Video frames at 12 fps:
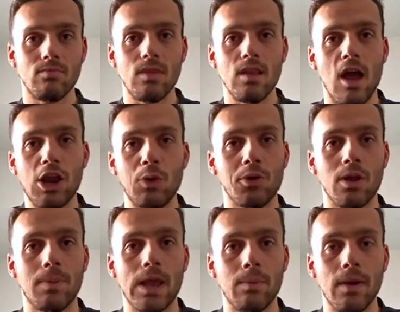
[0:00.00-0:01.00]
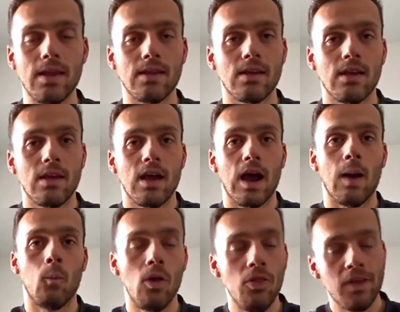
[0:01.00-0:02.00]
and you want a PB. And
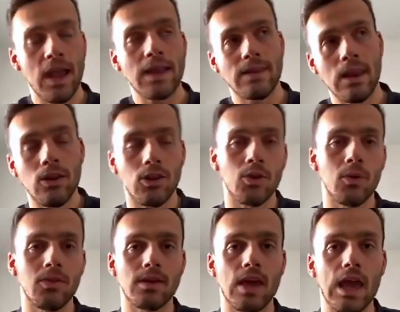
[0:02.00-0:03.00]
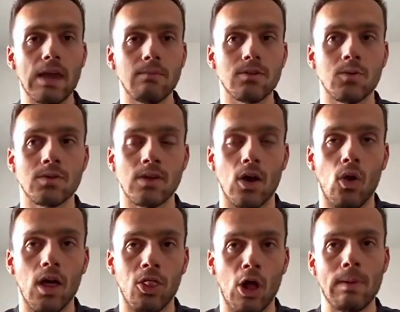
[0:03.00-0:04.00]
one thing I didn't do at the games was that all
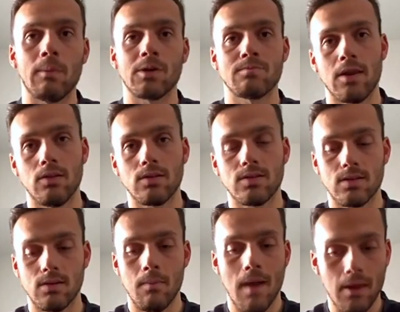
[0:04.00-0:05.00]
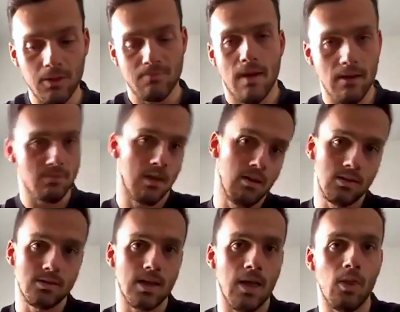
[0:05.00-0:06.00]
I thought about was medals, medals, medals,
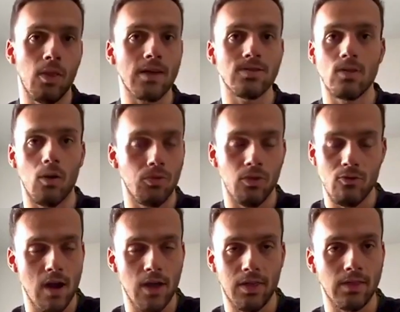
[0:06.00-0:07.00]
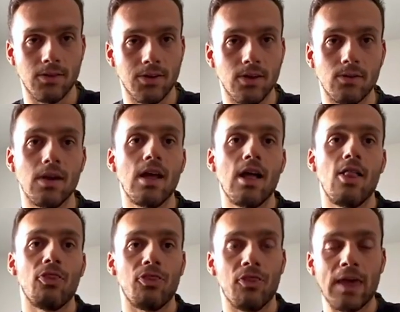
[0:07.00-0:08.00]
medals, and that's not the thing to do
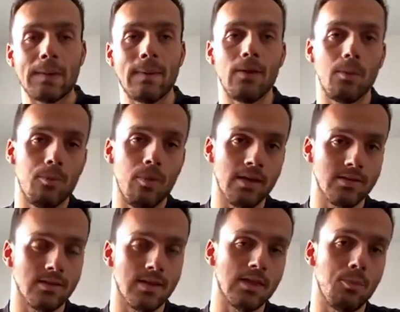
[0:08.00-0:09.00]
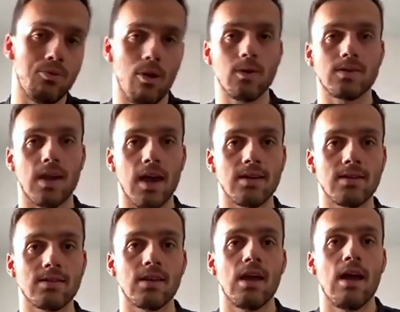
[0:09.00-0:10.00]
think about, the, as they say, the
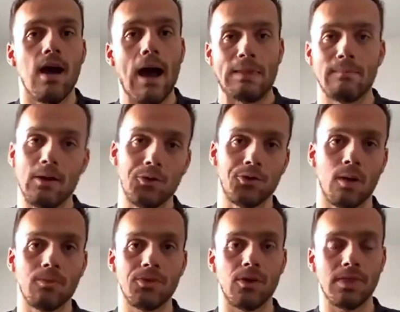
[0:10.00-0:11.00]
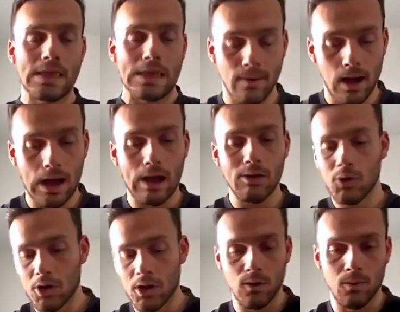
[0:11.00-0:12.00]
process and the medals will come to you. Think about how you're going to swim